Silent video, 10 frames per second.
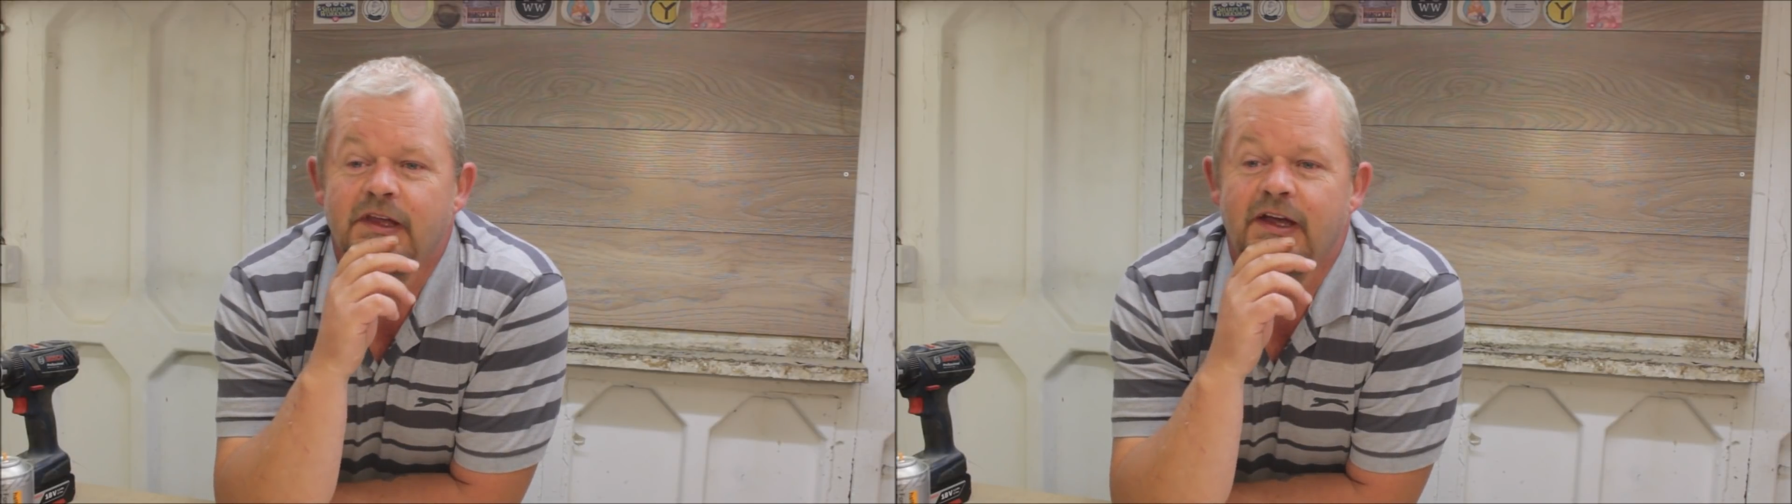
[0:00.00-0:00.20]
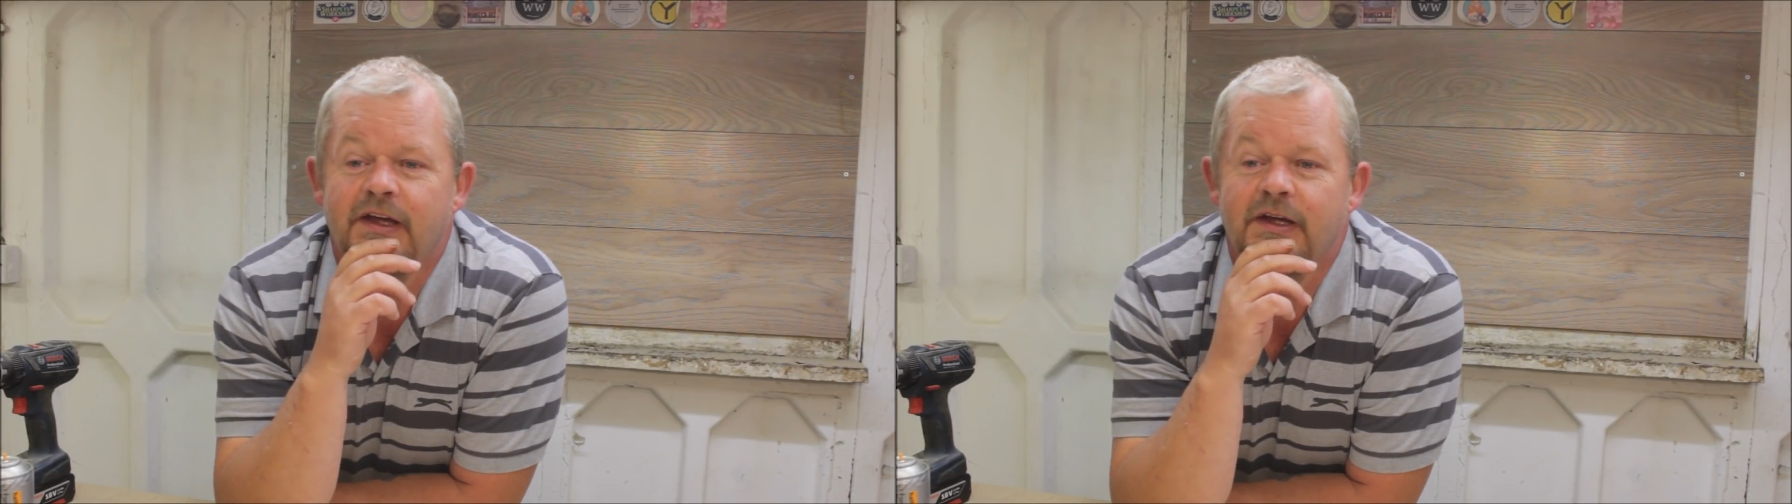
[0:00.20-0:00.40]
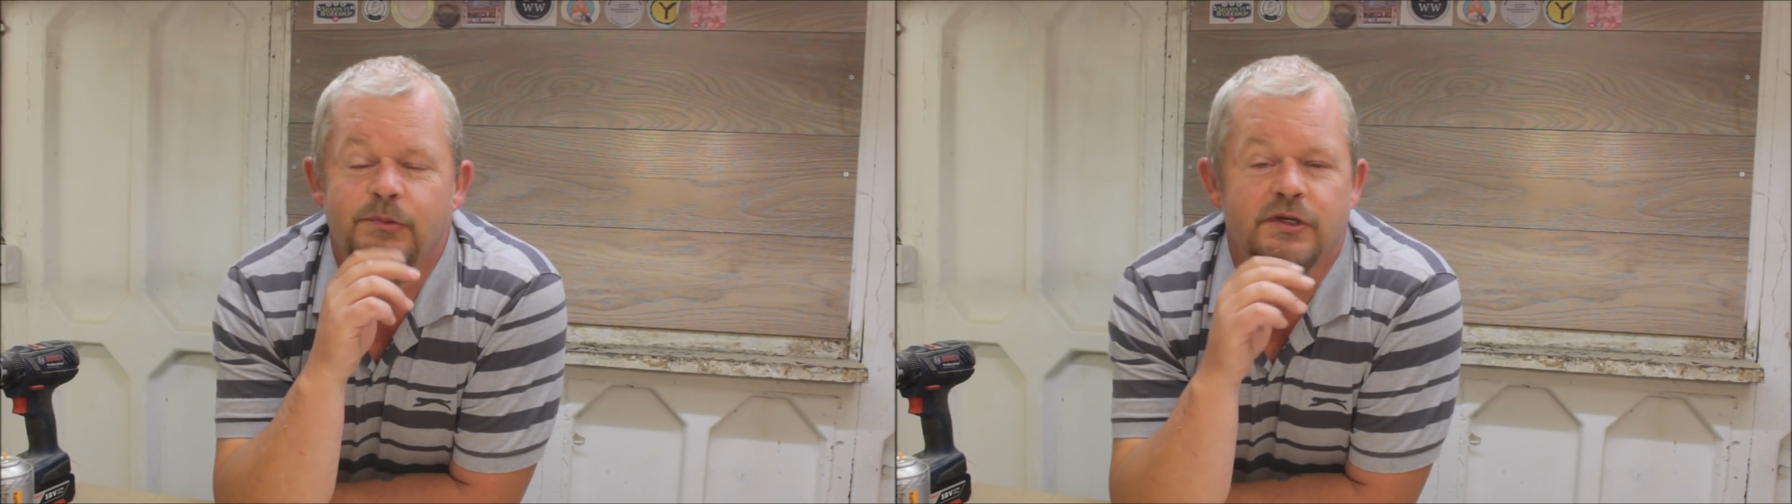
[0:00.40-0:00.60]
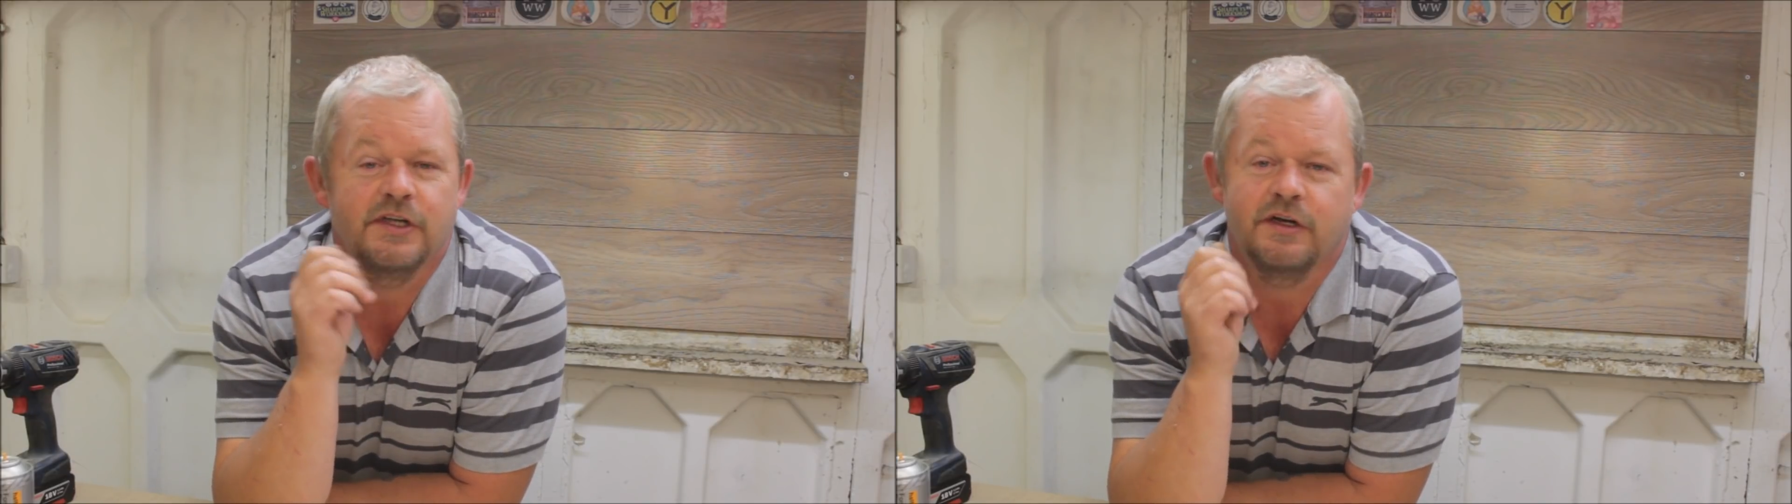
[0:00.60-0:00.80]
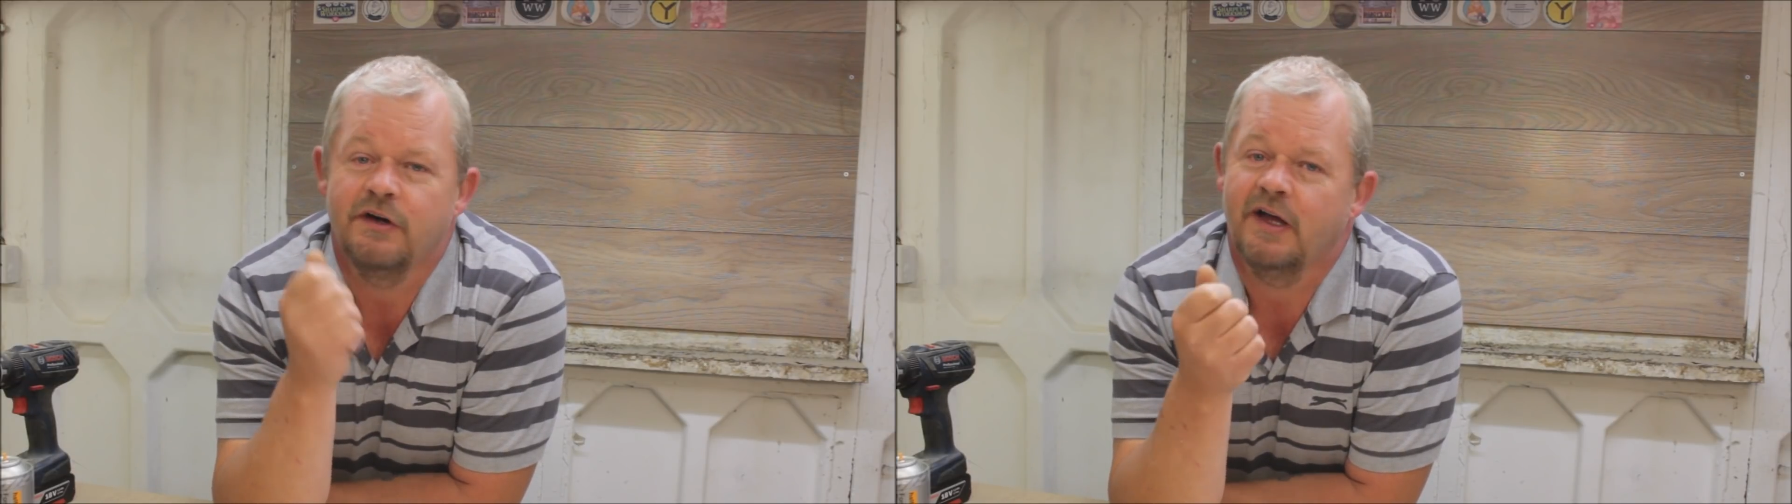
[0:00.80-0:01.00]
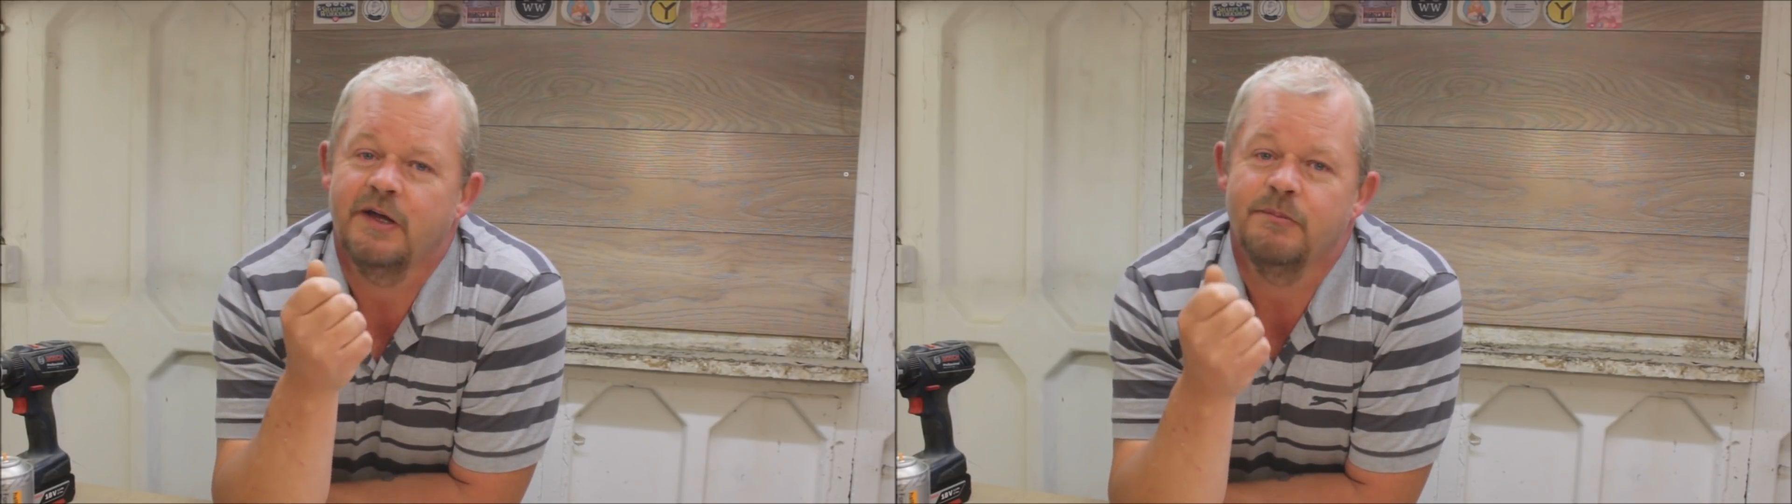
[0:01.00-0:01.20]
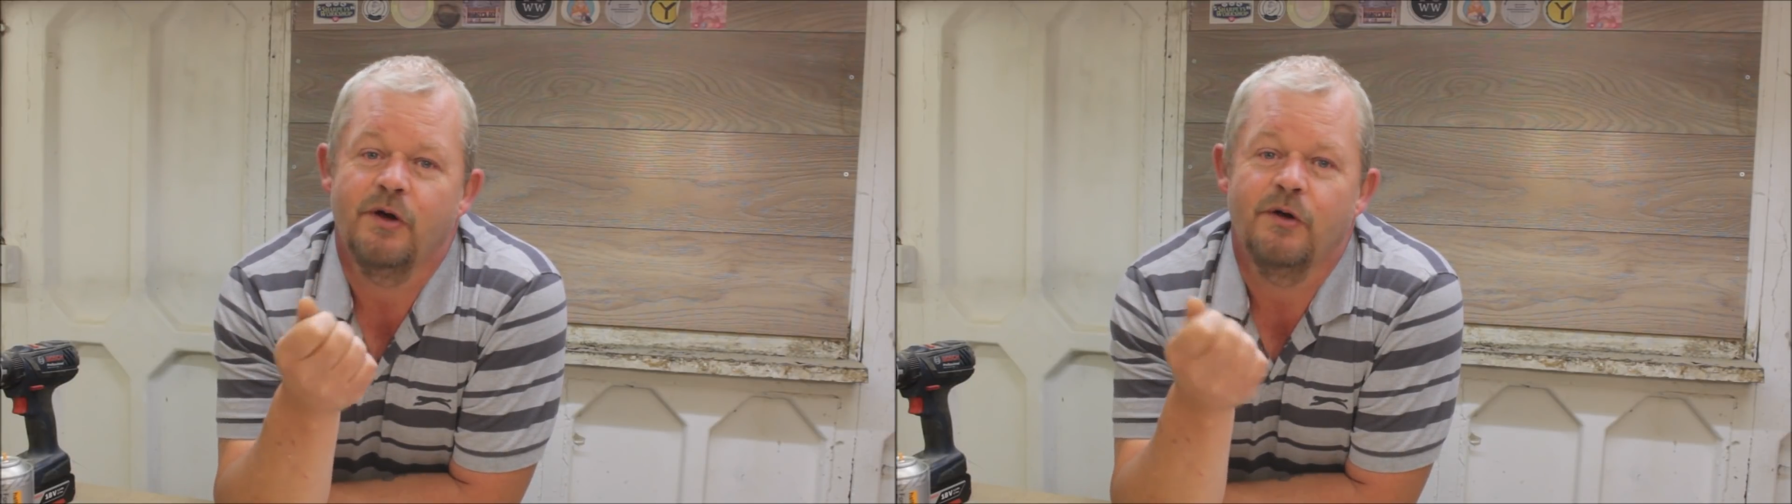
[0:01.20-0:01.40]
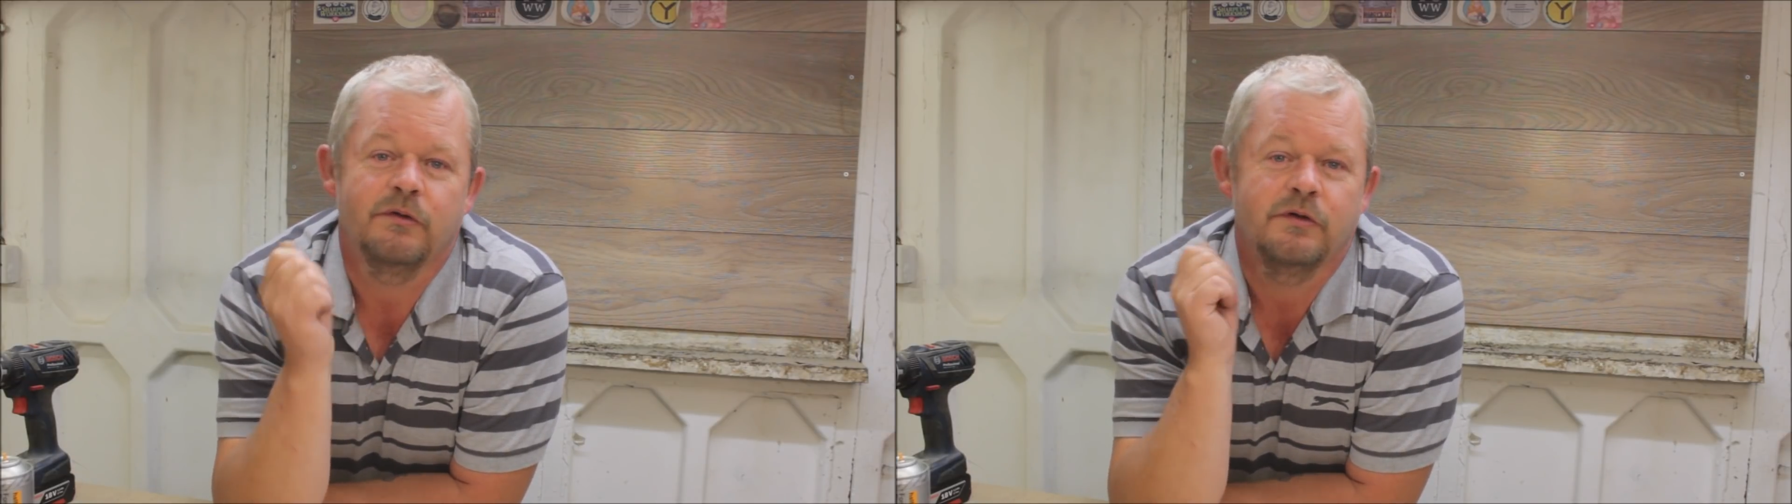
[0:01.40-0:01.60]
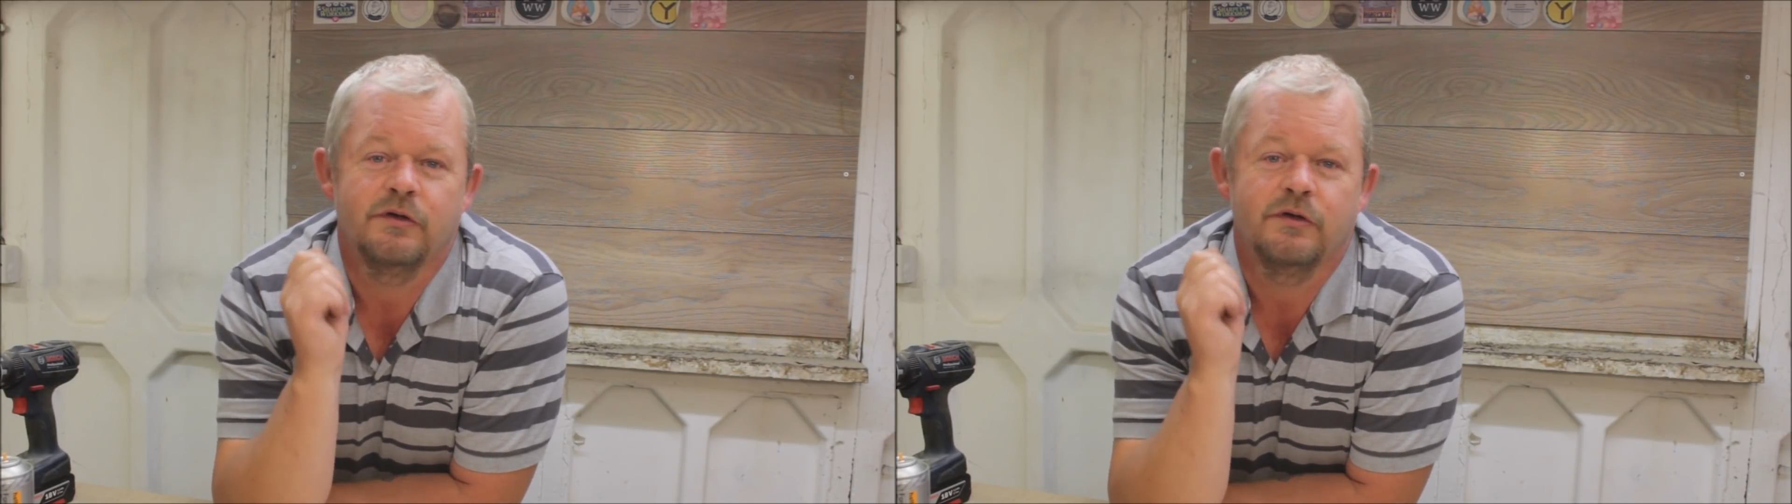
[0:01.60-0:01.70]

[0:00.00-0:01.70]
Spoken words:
But he's a cracking bloke.